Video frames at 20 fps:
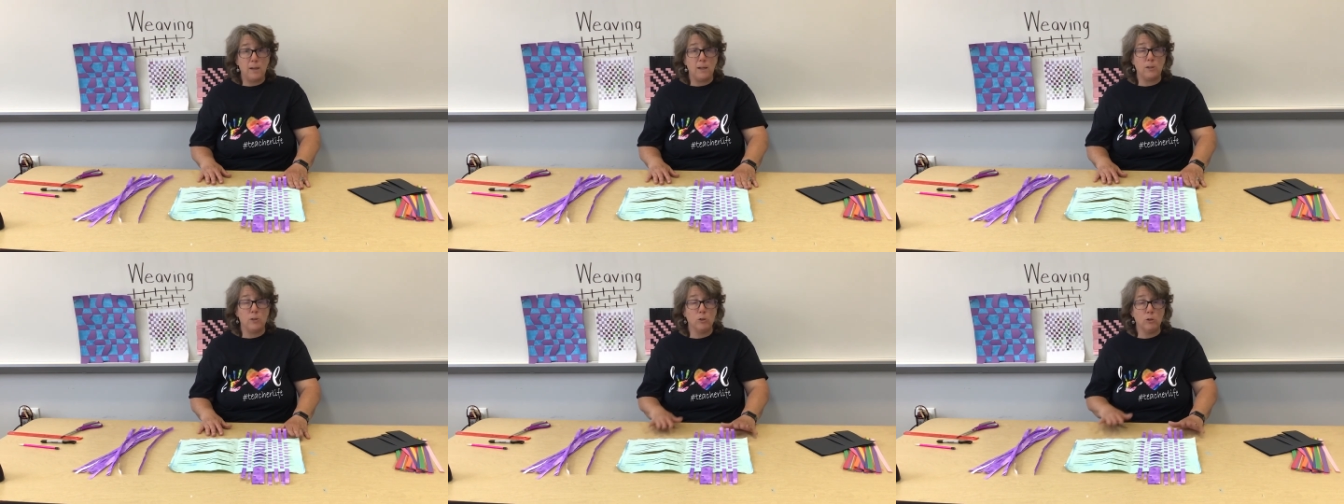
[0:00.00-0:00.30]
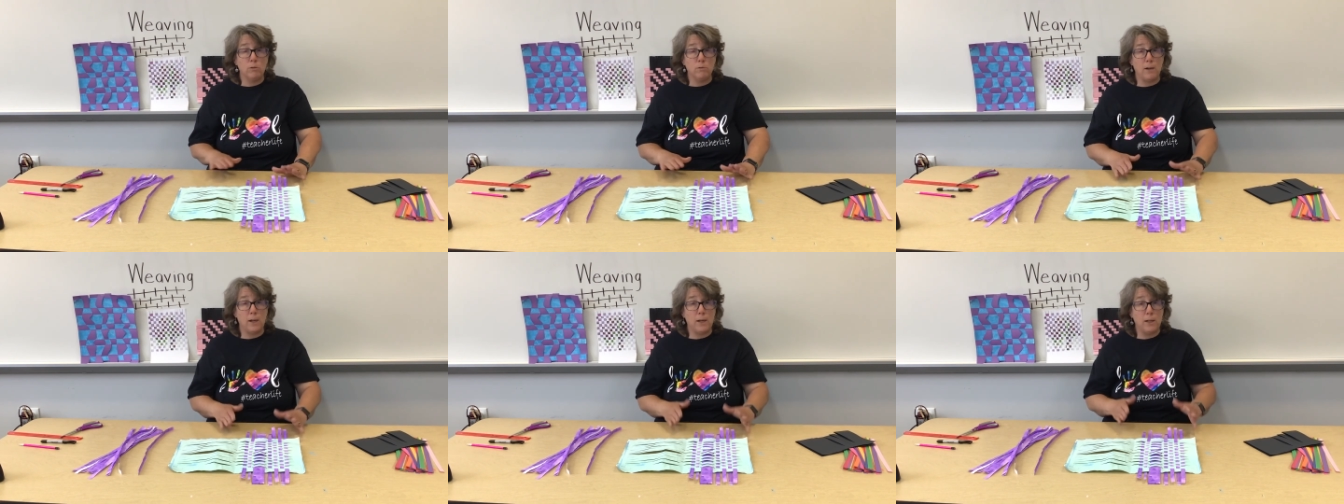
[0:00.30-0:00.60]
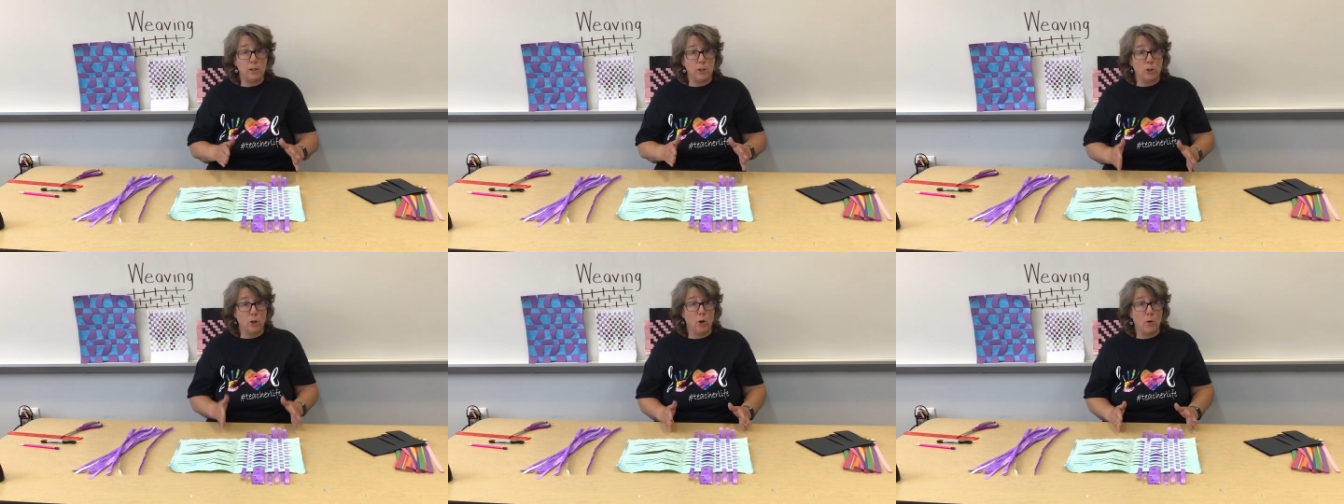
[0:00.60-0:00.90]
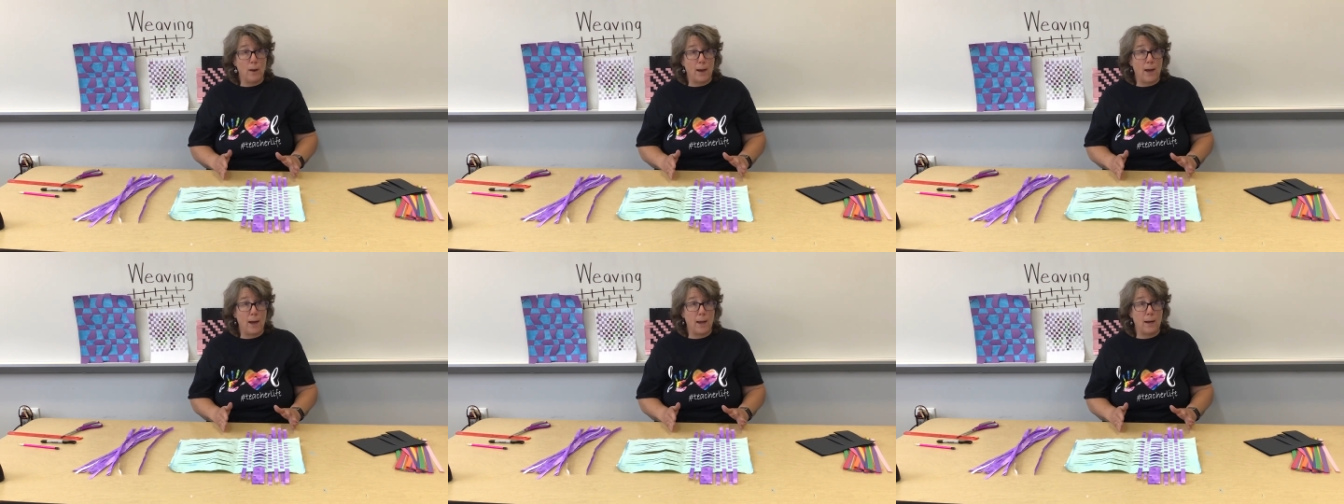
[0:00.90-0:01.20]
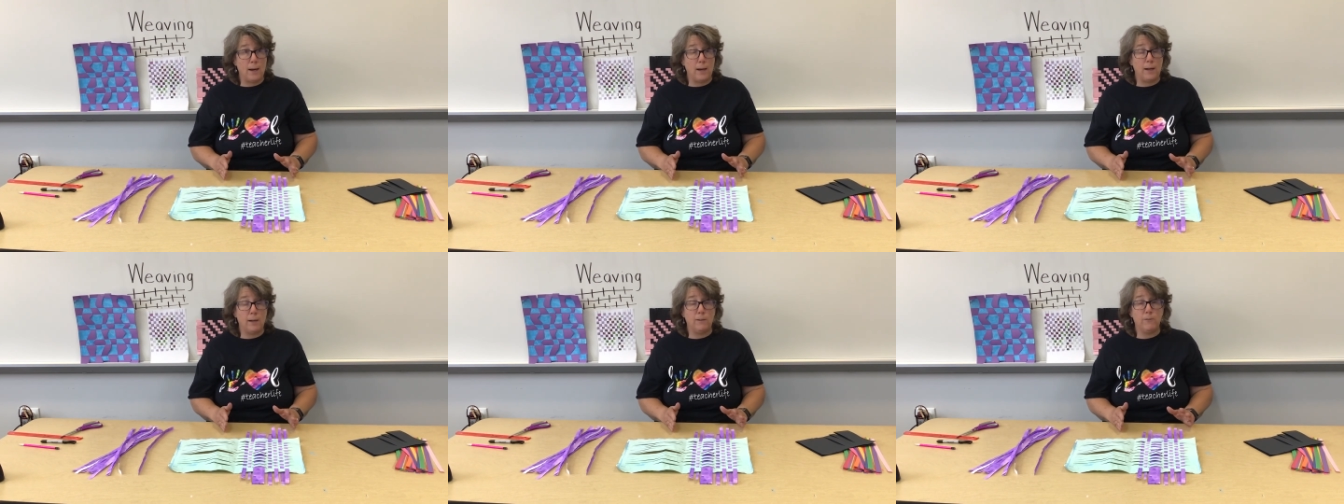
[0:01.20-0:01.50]
and you're ready to go at
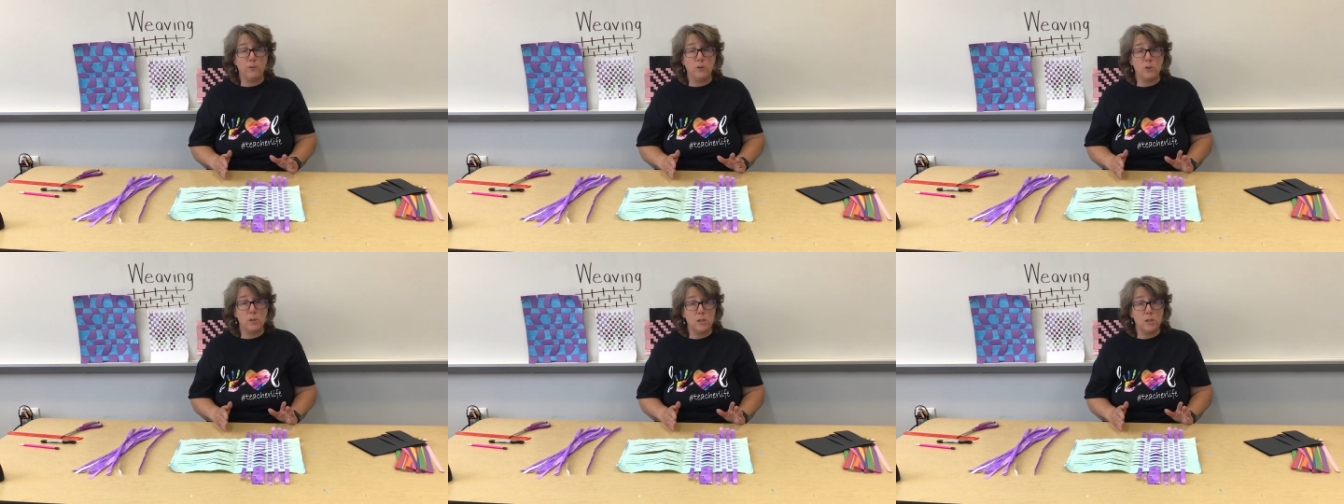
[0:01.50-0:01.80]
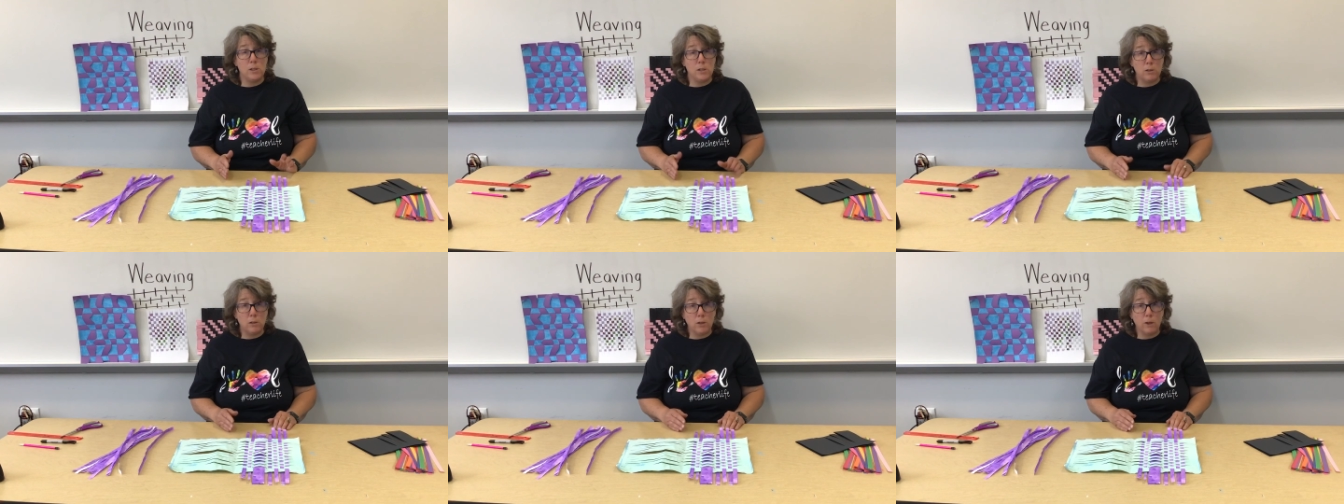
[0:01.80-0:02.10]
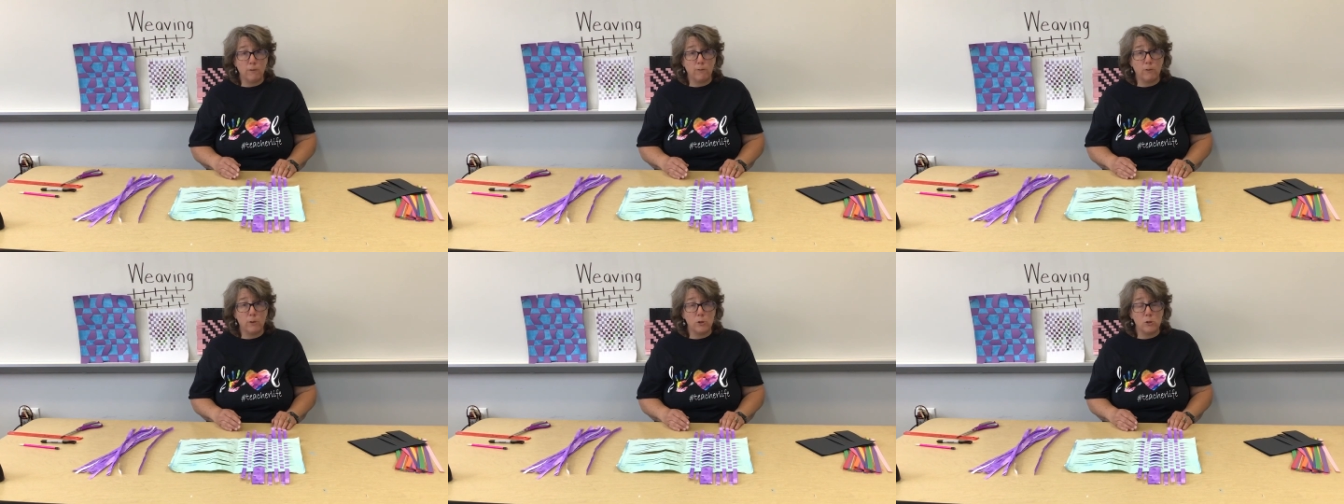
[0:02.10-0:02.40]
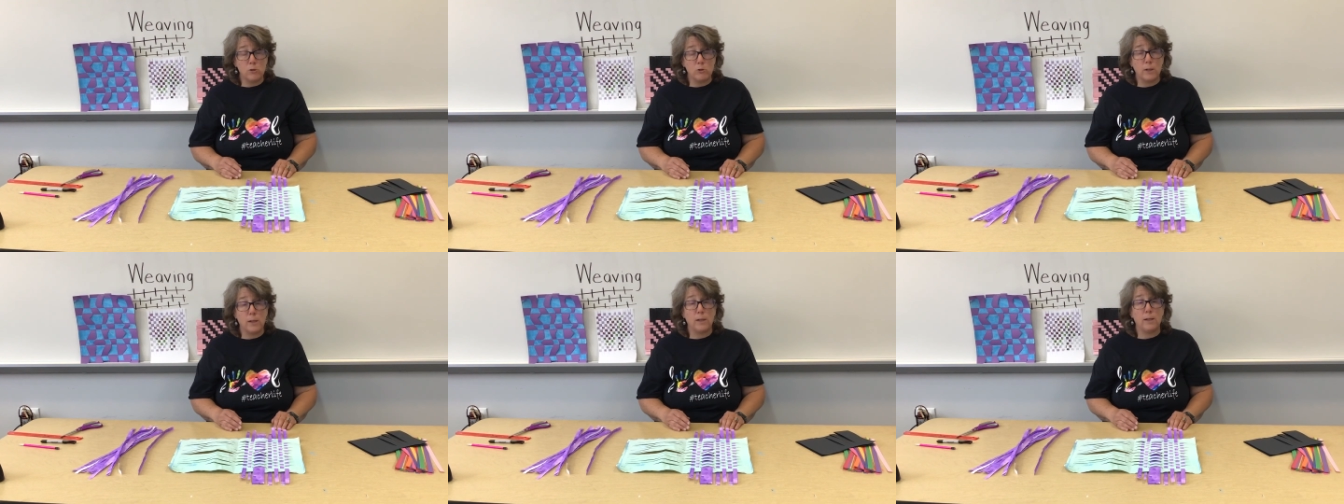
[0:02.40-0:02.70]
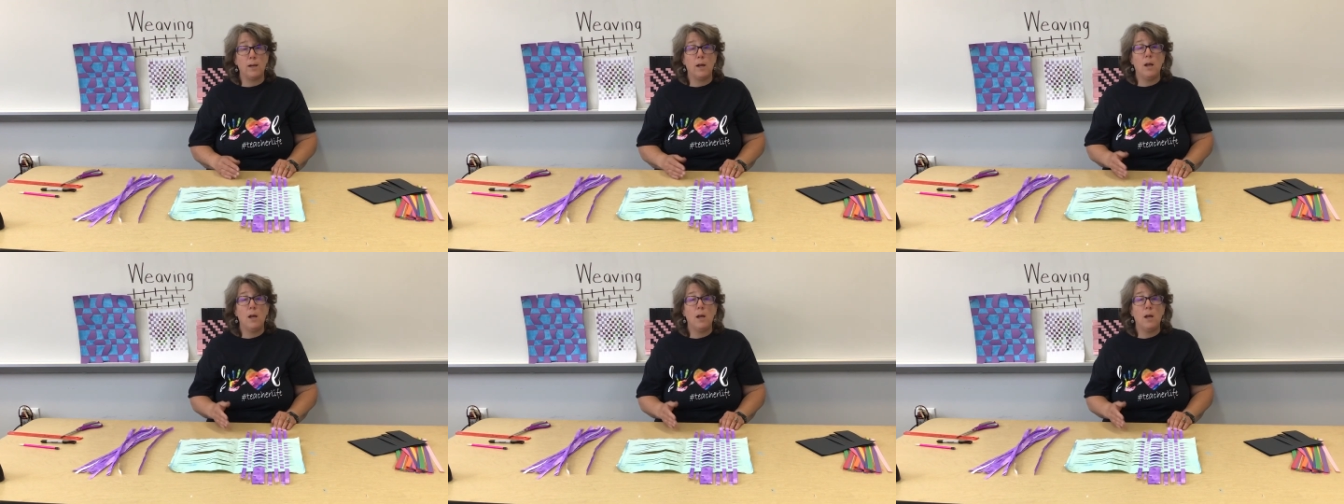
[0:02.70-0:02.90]
it. And if you still get frustrated,